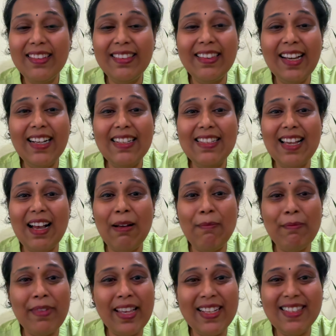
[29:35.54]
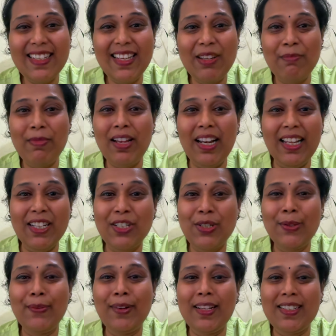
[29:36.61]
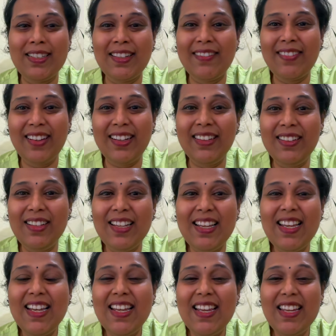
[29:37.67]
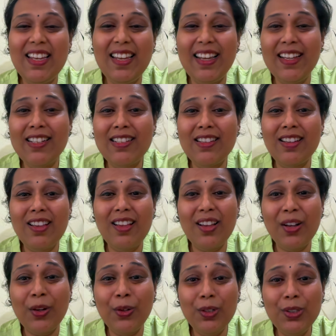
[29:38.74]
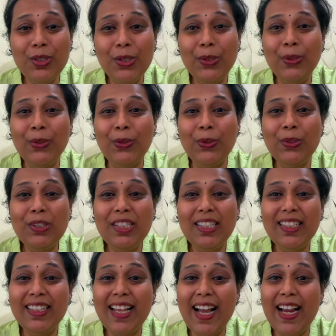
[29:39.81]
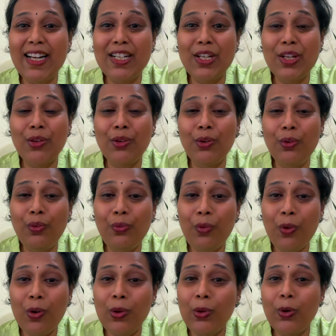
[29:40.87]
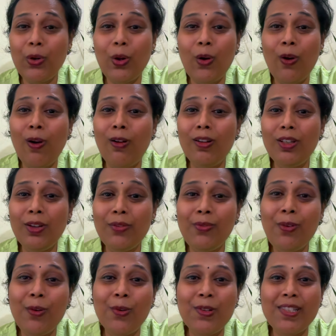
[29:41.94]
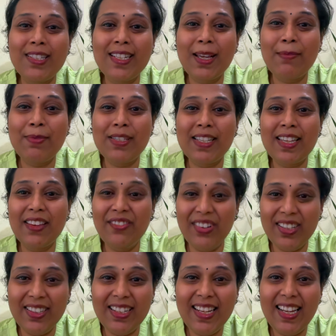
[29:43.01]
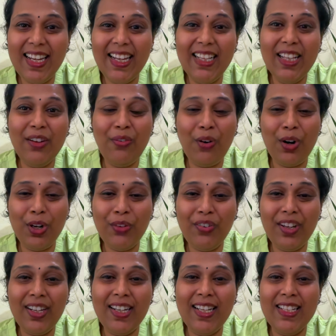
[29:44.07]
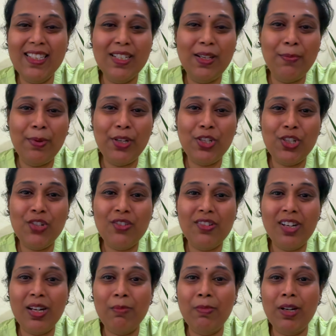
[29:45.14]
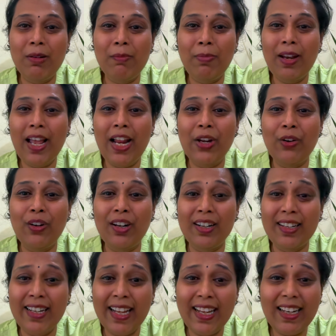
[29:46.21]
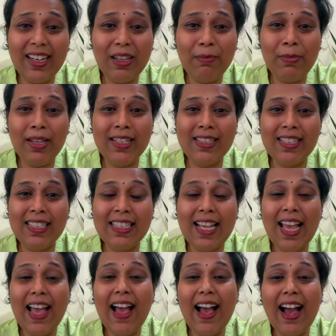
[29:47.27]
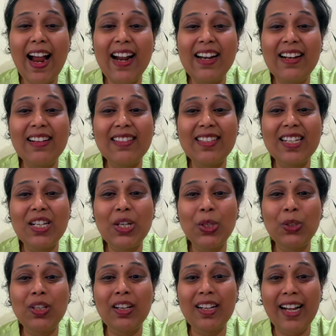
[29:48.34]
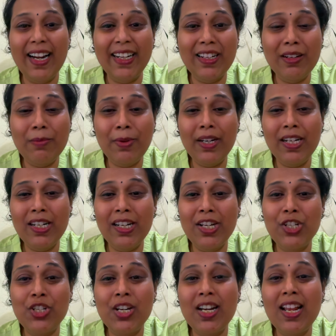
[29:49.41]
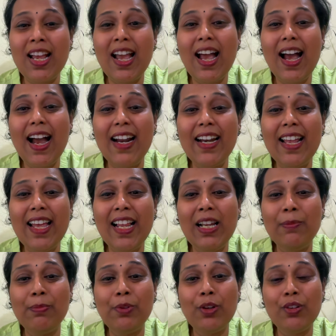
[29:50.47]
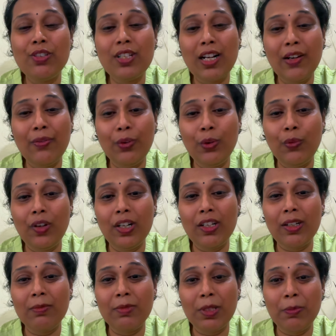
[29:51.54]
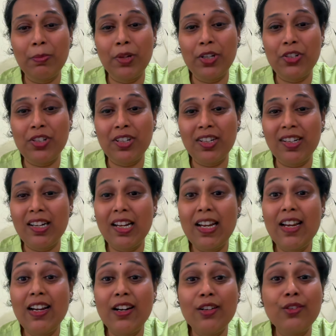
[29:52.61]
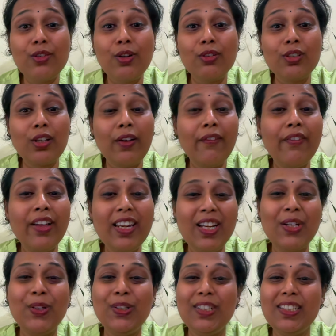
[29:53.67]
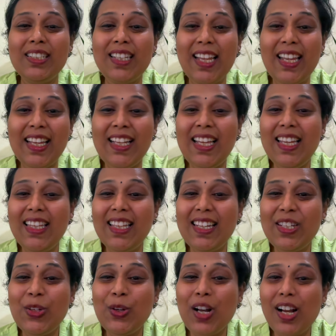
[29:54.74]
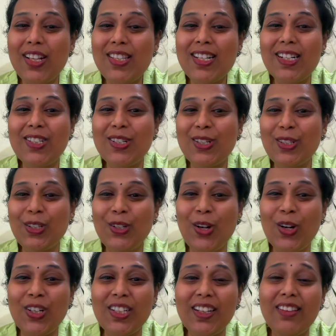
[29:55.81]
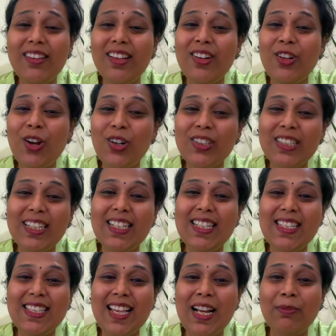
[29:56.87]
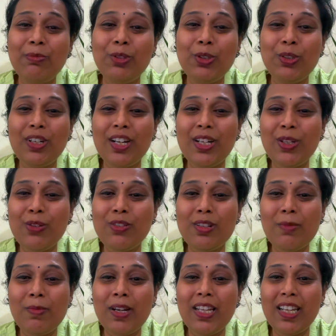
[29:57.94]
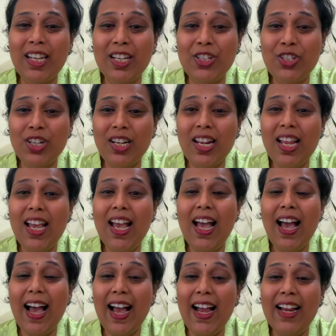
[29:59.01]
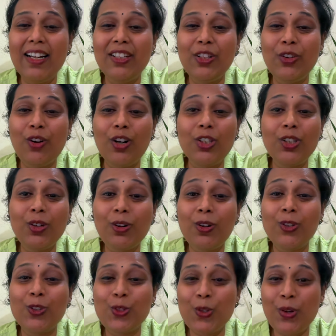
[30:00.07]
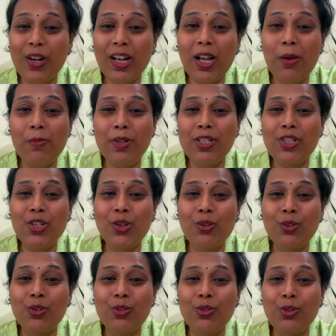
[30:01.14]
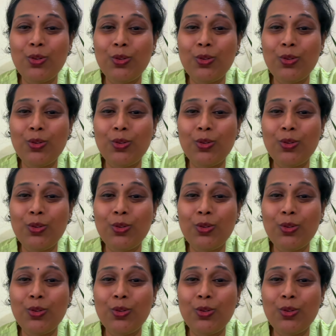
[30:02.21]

That's amazing, Malay Shrivastava. It's Good to know that you followed all the four steps given in the 45 days depression treatment plan on a daily basis and listen to the guided meditation and help yourself overcome depression. It's also a very good thing that you consulted the doctor, the doctor has helped you reduce the medication, and the doctor also recommends you to